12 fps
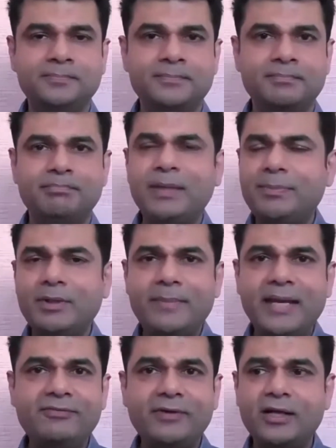People
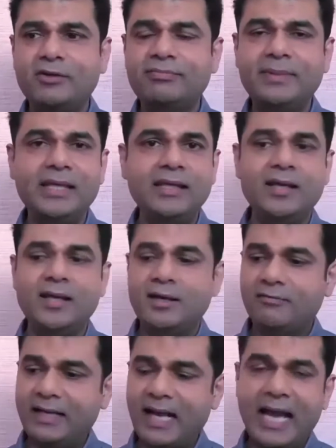made fun of me
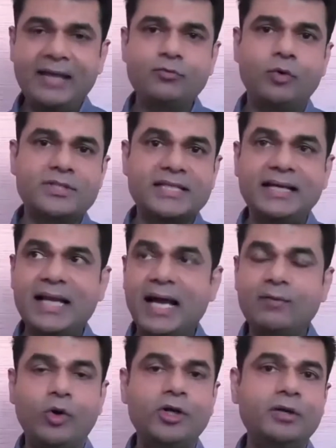when I said I
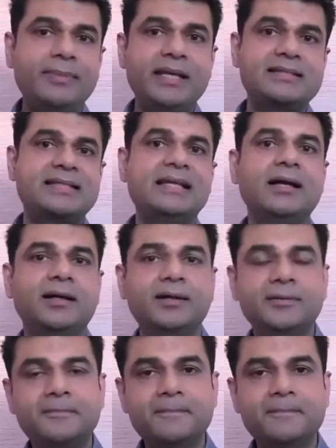want to be a singer.